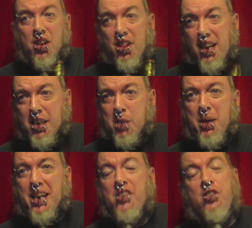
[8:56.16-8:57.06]
this
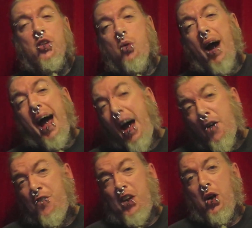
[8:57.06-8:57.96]
means that your
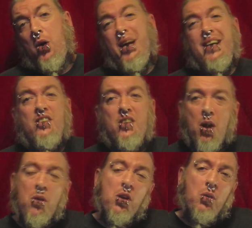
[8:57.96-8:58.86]
airflow is
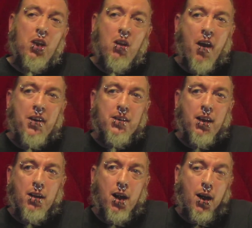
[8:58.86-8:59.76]
no longer aligned
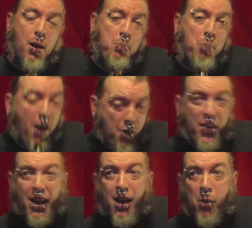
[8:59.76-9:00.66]

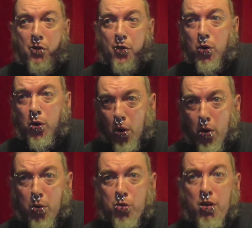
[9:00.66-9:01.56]
perfectly up with your
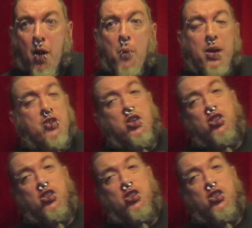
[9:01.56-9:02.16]
coils, which